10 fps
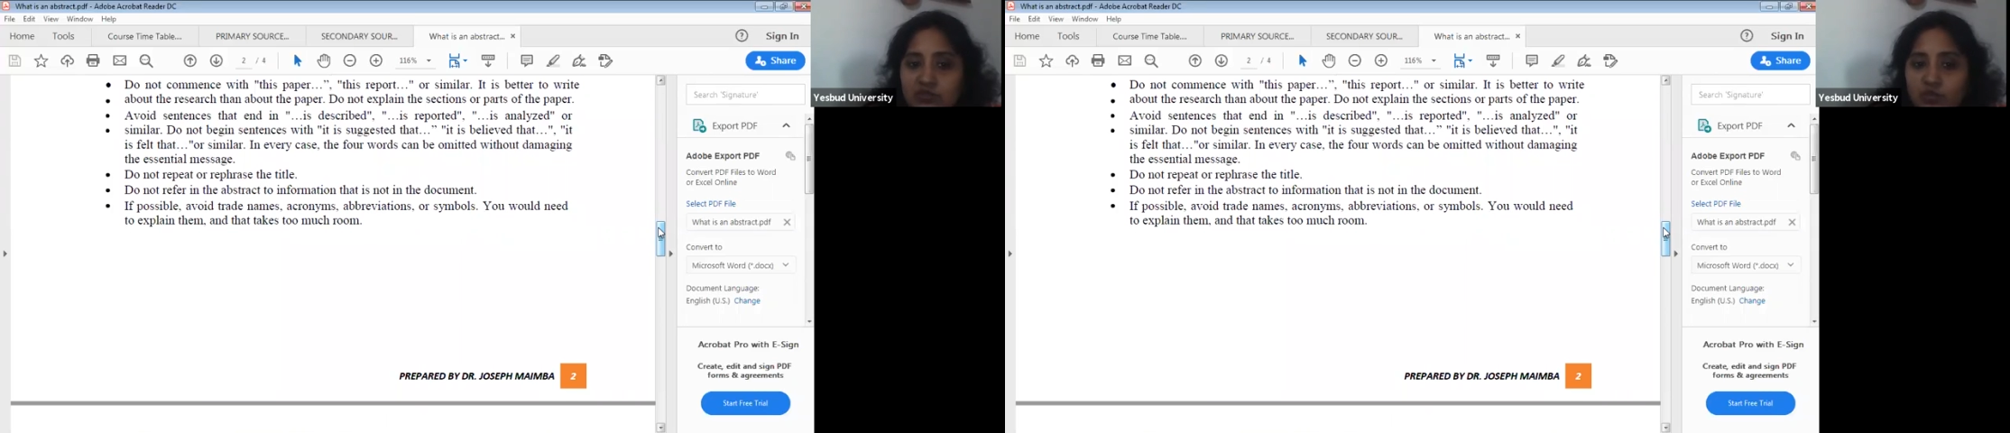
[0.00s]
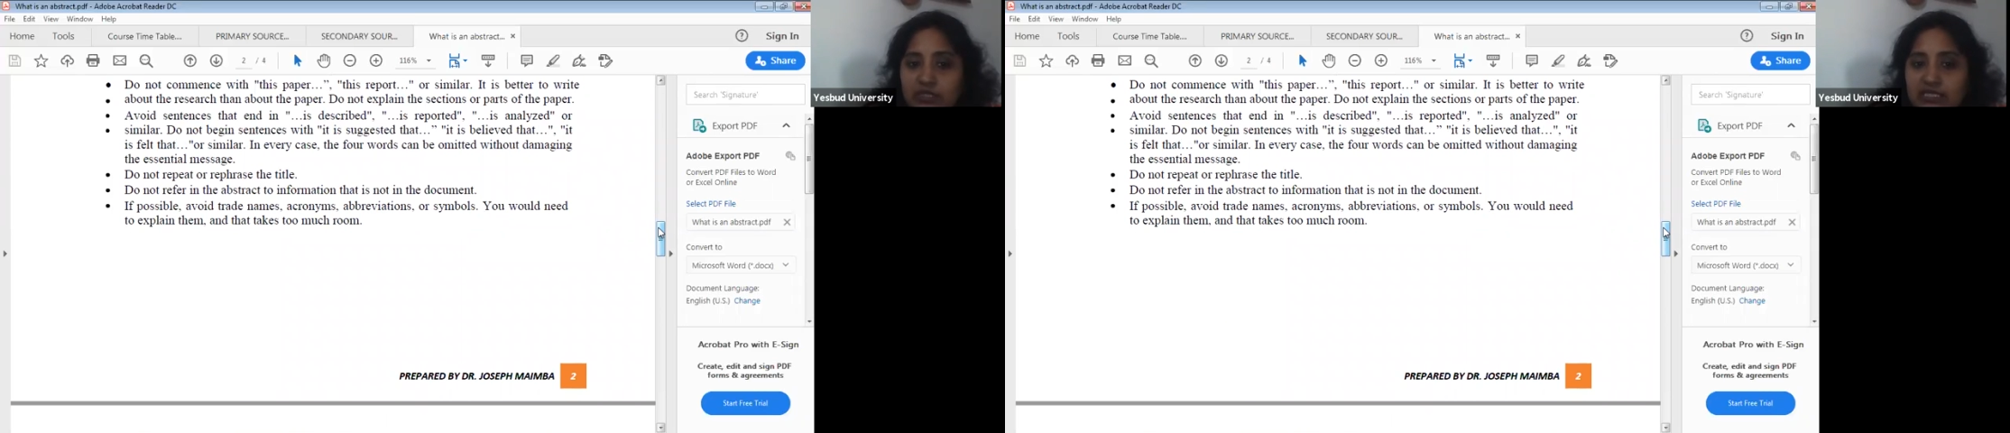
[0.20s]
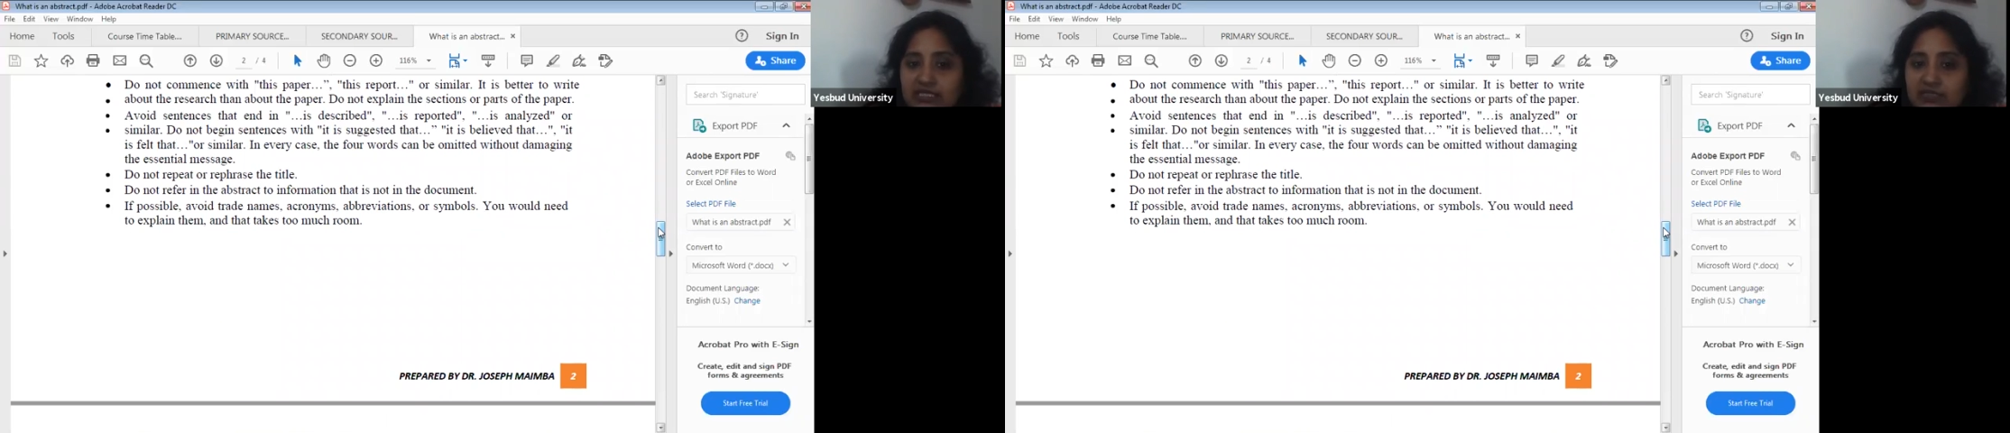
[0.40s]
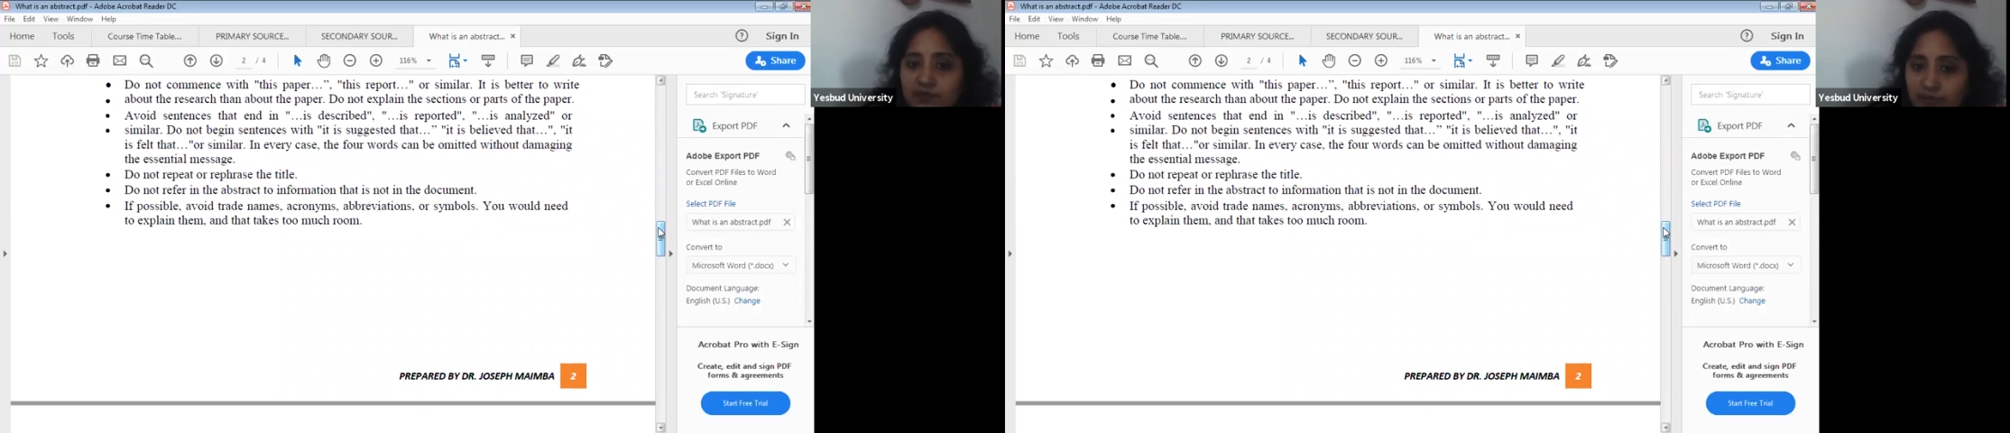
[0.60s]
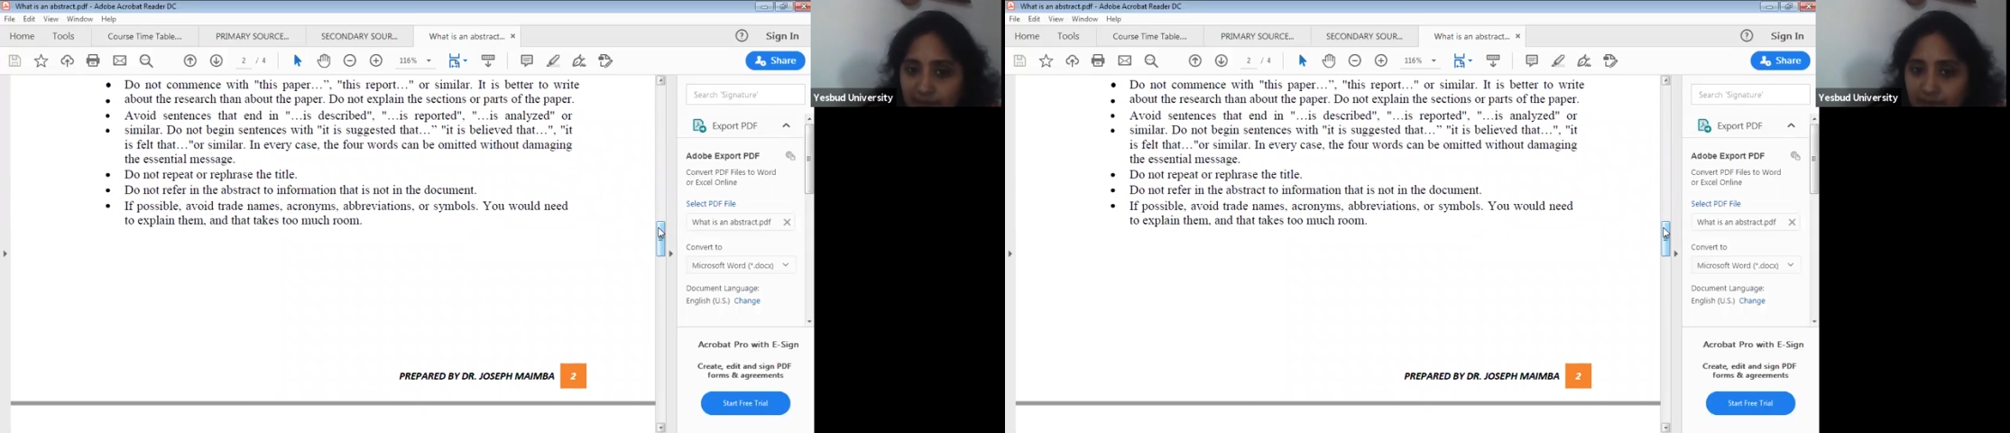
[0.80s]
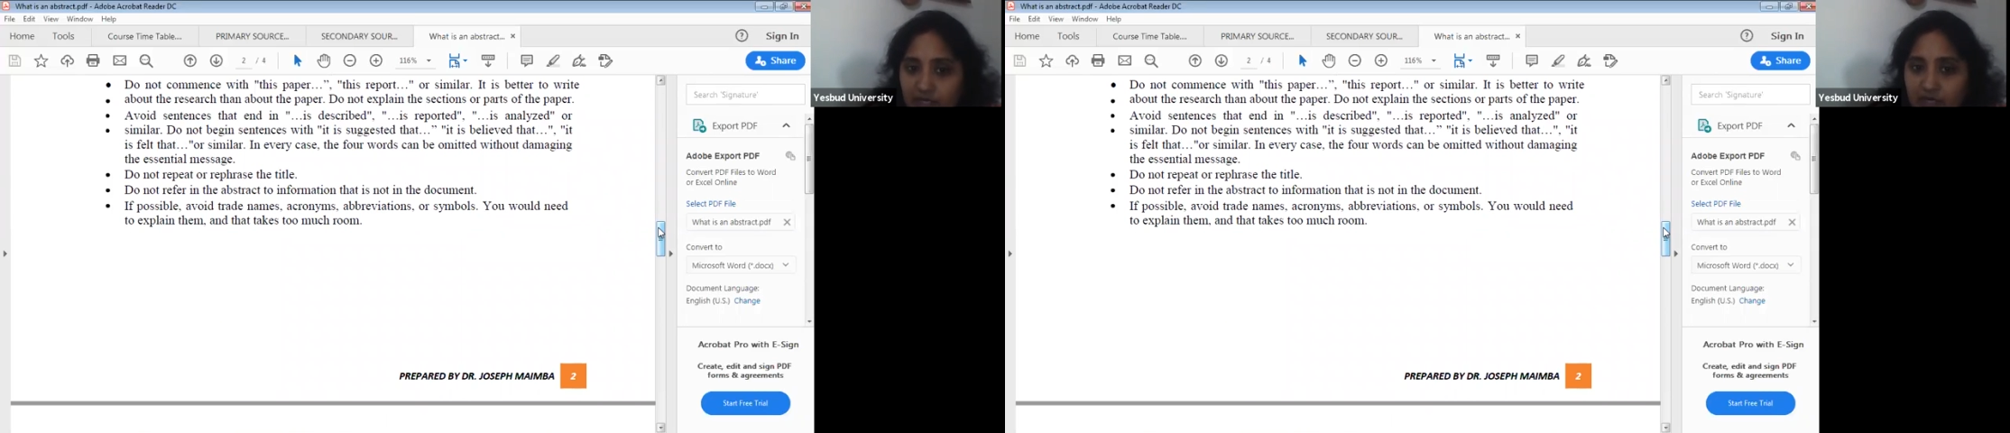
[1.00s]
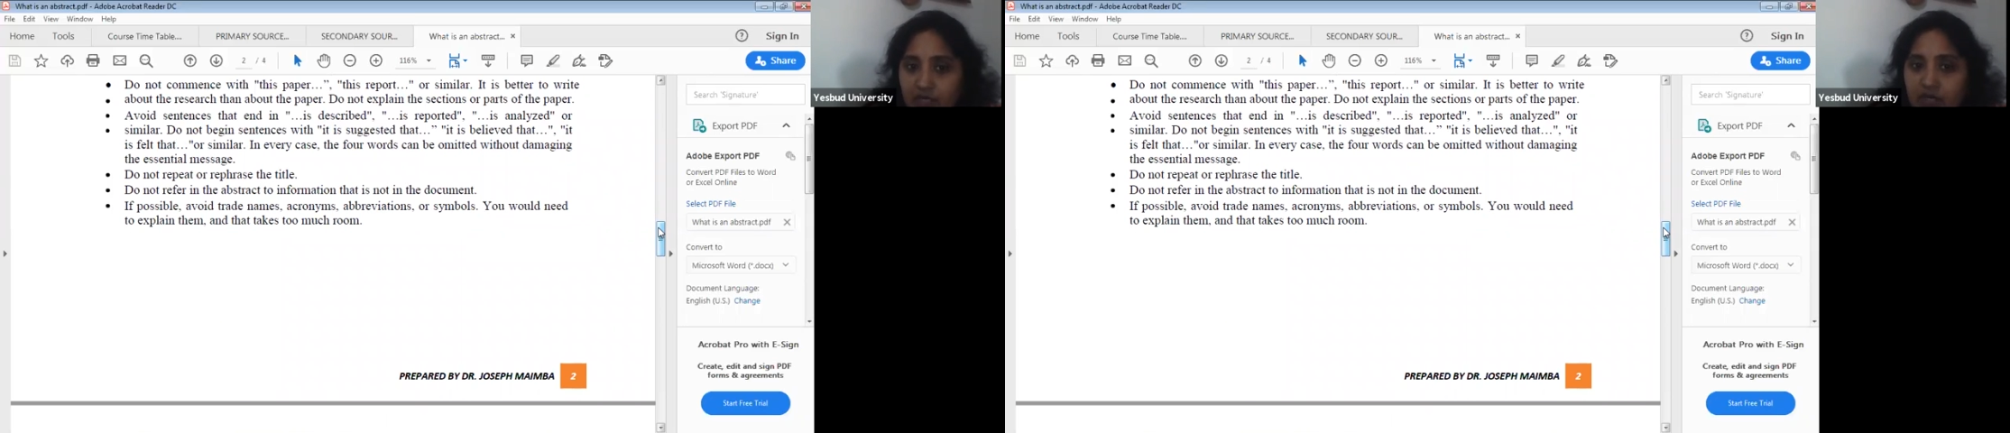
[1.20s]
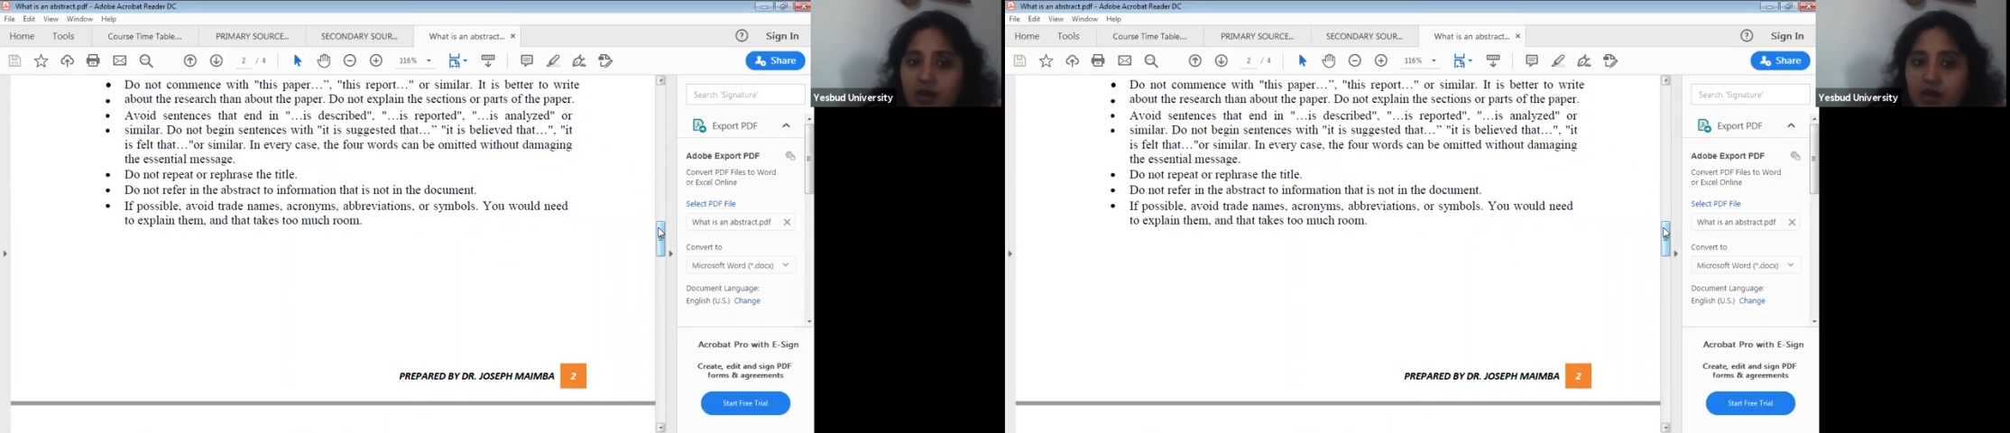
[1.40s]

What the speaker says: with this paper